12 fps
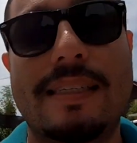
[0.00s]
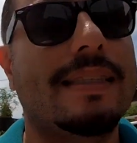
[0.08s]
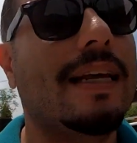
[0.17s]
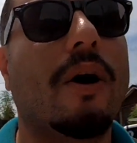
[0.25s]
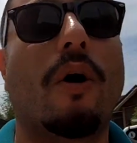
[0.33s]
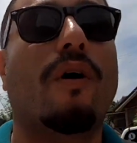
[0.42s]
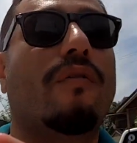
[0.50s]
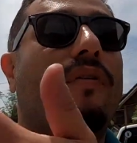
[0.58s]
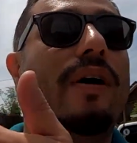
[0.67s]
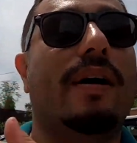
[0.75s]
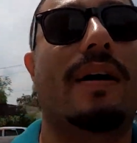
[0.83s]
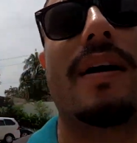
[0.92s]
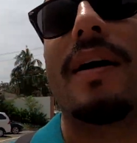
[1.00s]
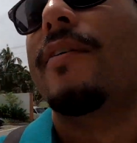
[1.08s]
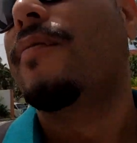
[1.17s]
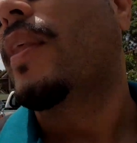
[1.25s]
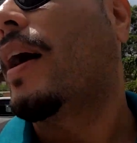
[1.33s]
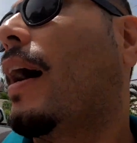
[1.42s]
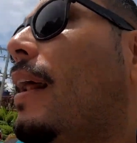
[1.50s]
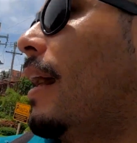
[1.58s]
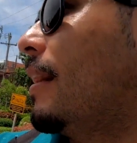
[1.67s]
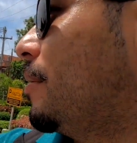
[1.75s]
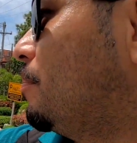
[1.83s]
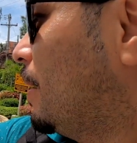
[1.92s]
they still offer
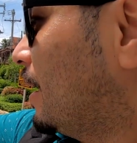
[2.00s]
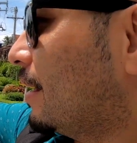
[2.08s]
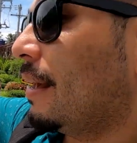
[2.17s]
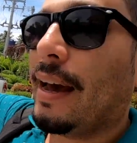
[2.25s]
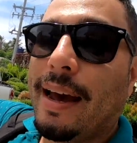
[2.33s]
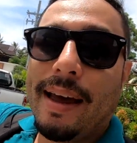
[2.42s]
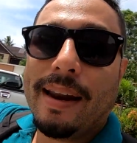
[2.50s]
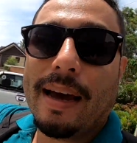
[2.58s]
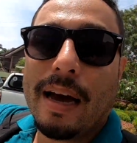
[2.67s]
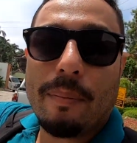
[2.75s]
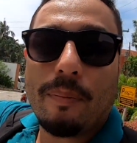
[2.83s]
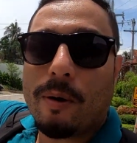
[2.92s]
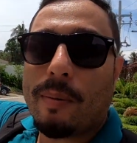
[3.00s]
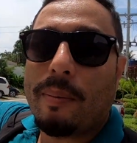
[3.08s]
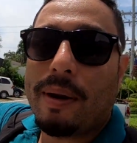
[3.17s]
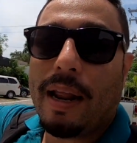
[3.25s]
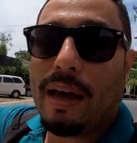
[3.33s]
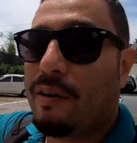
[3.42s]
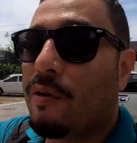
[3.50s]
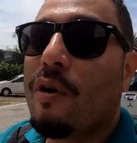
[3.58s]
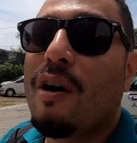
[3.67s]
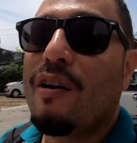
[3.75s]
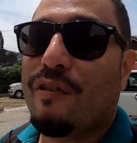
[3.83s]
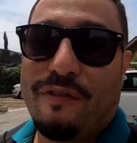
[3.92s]
another parking area, probably like
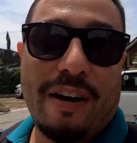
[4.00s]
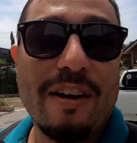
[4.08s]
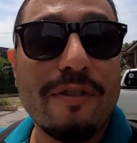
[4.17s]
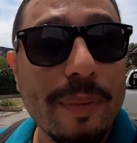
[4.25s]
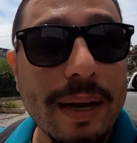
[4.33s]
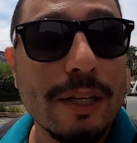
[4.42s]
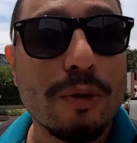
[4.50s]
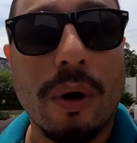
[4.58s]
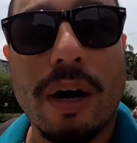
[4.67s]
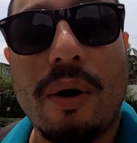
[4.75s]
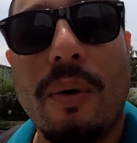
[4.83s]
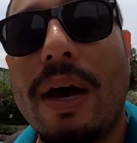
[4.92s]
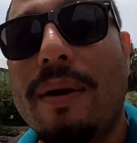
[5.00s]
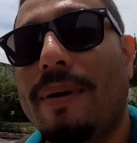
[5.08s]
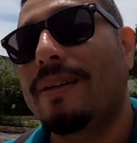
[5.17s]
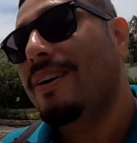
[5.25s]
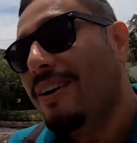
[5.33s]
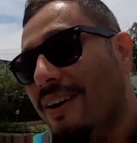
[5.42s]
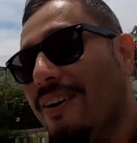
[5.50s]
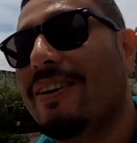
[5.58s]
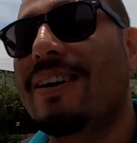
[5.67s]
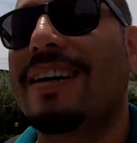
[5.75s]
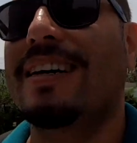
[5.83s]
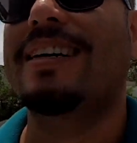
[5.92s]
five minutes walk away. But you
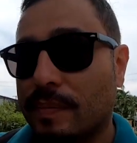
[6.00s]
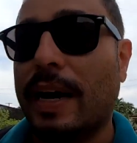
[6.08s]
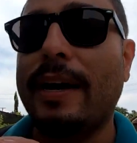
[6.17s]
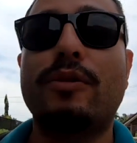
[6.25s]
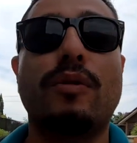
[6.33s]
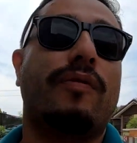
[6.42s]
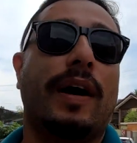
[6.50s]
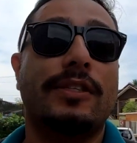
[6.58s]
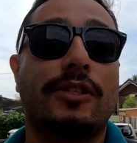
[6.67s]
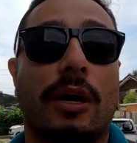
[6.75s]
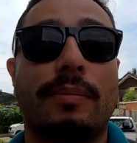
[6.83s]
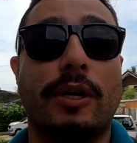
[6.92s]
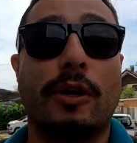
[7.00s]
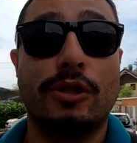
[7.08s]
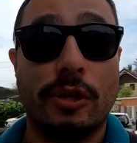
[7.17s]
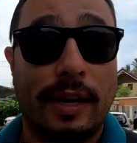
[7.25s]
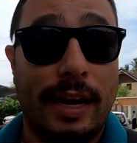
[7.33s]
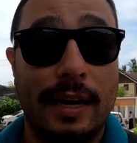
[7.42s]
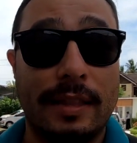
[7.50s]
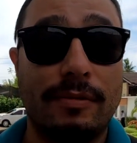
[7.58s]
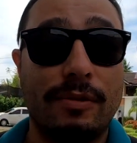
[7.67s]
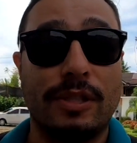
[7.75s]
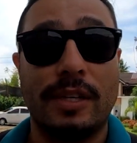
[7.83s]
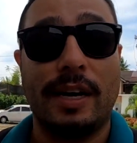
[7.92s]
know, I had to find something also
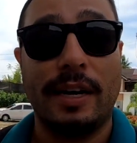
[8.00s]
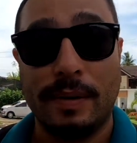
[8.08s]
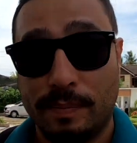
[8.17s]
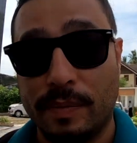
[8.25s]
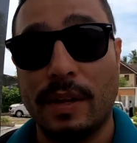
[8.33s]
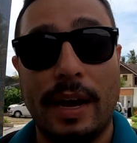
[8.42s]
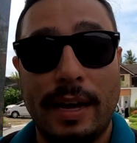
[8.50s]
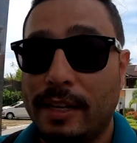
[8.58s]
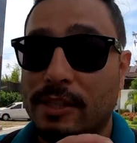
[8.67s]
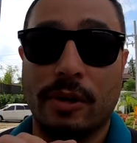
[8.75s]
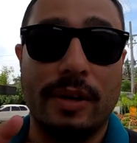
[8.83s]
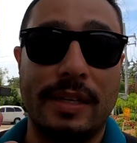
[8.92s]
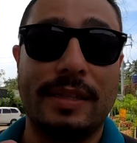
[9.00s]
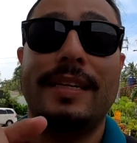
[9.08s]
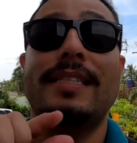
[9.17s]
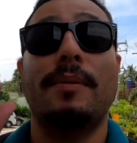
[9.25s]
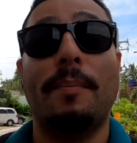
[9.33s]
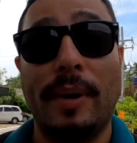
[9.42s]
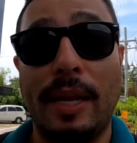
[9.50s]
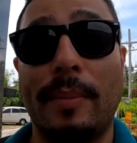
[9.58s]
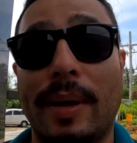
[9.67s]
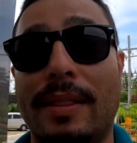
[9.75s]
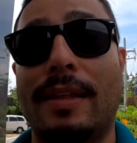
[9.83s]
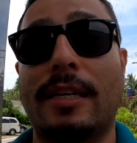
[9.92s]
negative to say and it's only these
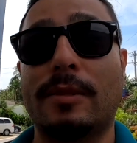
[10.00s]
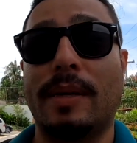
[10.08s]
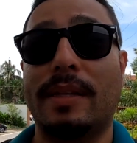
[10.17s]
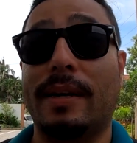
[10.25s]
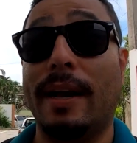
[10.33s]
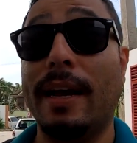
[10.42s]
minimal things but the